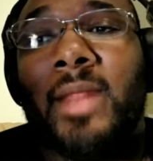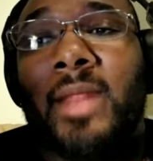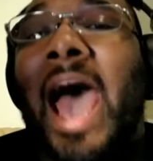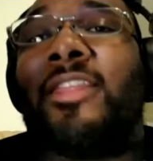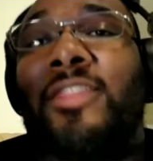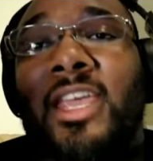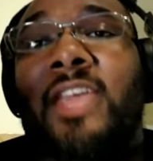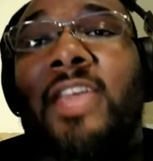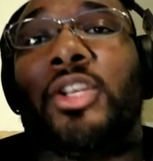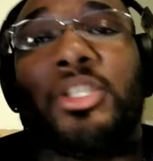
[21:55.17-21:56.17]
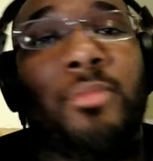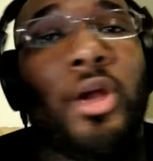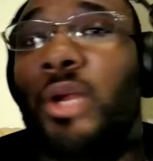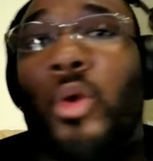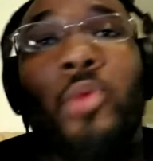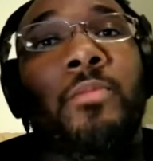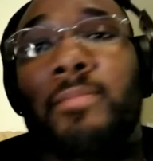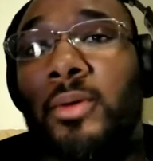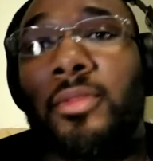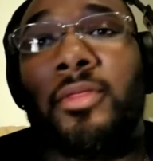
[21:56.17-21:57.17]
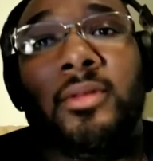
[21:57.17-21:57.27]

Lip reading: I think if they're smart, it won't be both.